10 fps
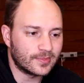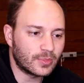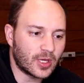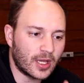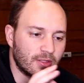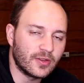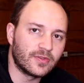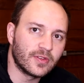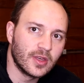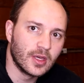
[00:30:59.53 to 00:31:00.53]
kind
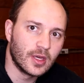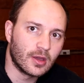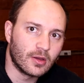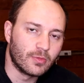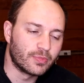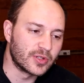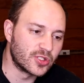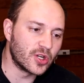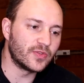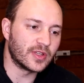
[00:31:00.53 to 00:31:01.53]
of
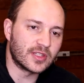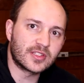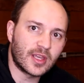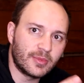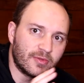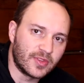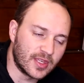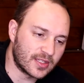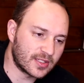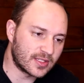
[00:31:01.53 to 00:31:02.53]
preserving some of
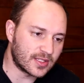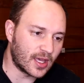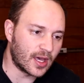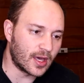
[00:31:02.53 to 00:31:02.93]
this